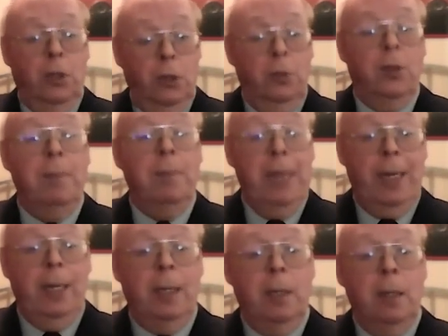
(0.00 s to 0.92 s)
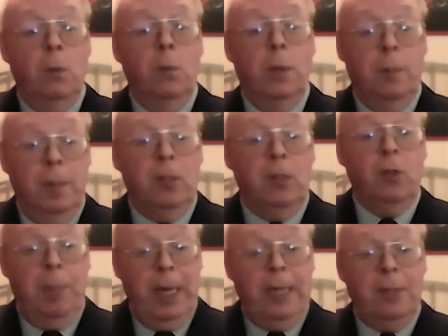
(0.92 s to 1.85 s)
to the meeting with
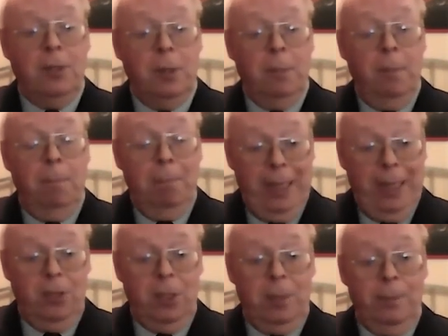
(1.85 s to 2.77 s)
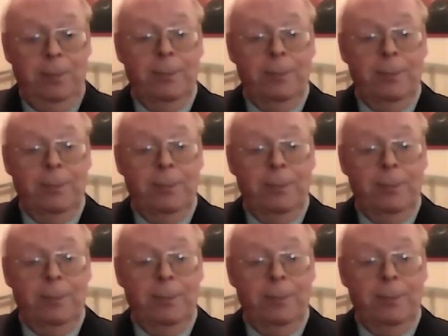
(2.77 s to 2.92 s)
Mr. Mason.